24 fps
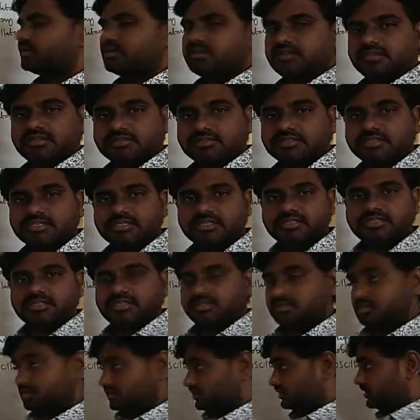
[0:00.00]
Isn't it?
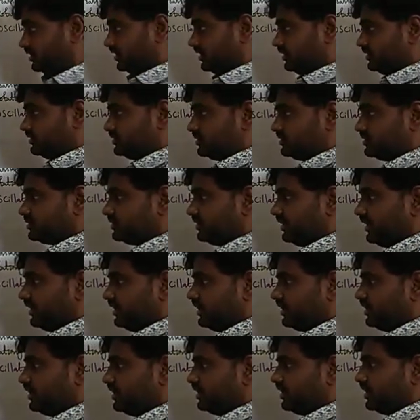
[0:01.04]
There is a tree
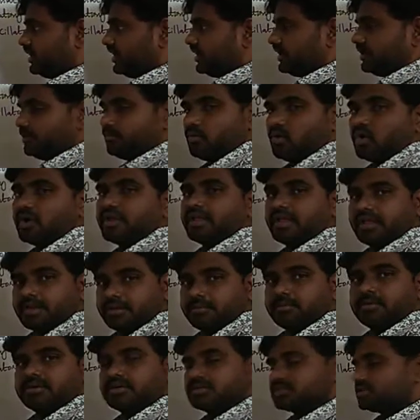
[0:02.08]
and a boy or a
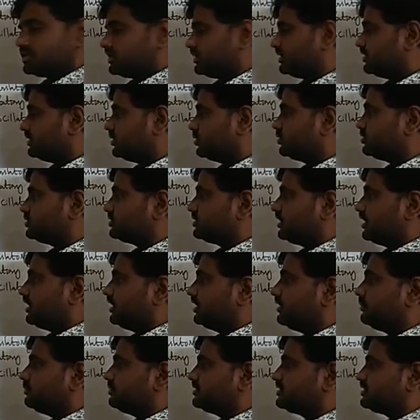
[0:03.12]
person who is
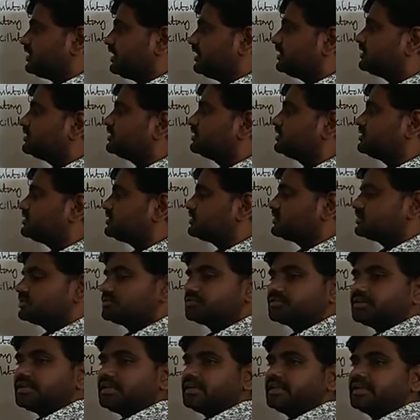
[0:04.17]
standing beside this
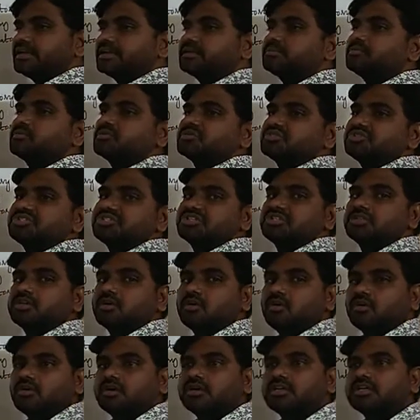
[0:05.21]
tree at a position
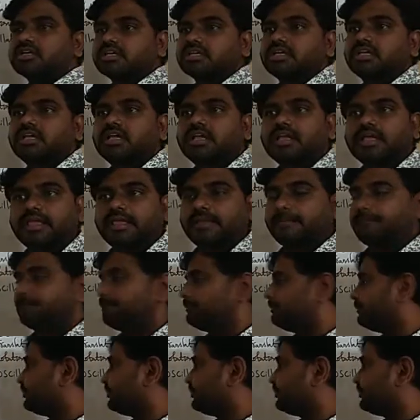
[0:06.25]
called A.